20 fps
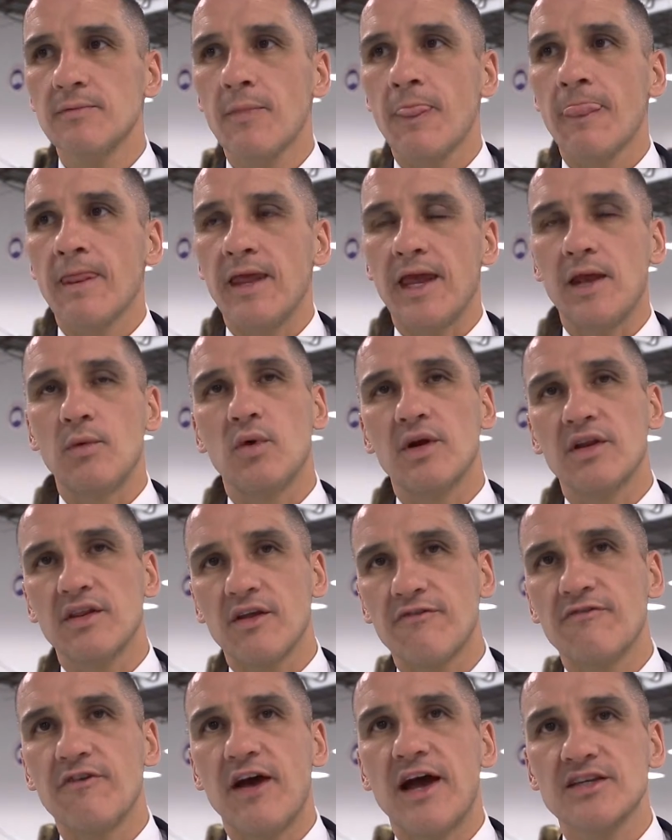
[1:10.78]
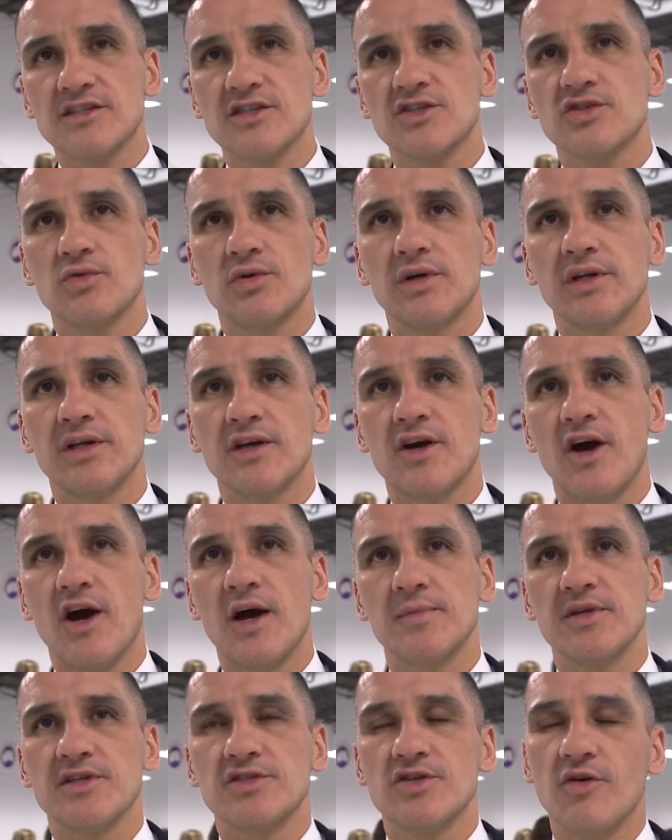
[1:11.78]
and one of the fastest growing
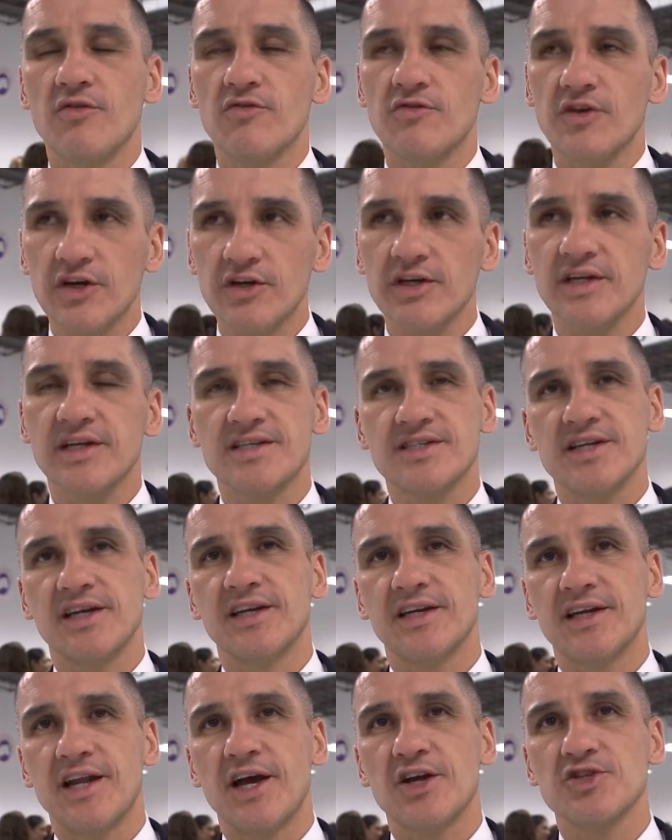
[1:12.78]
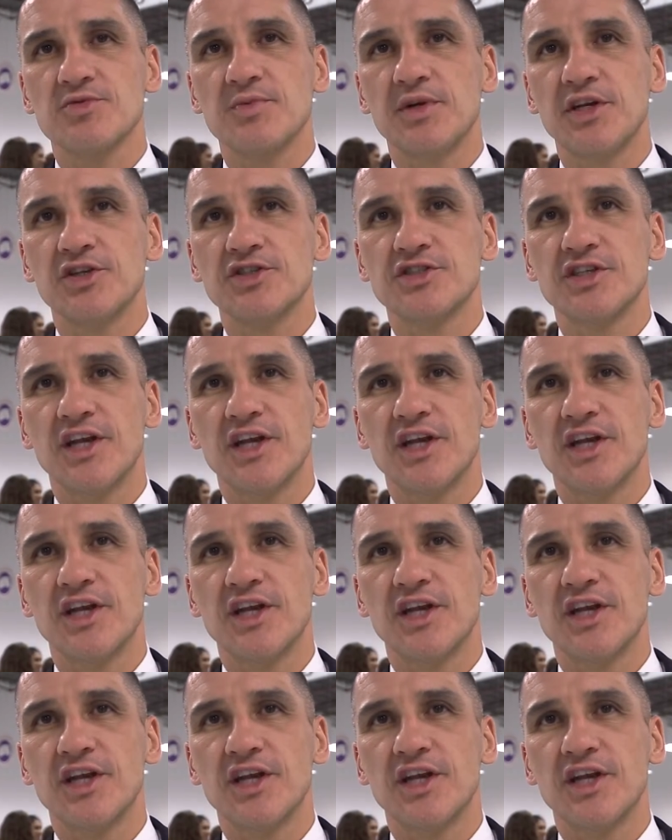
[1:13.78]
economies. So a very exciting announcement here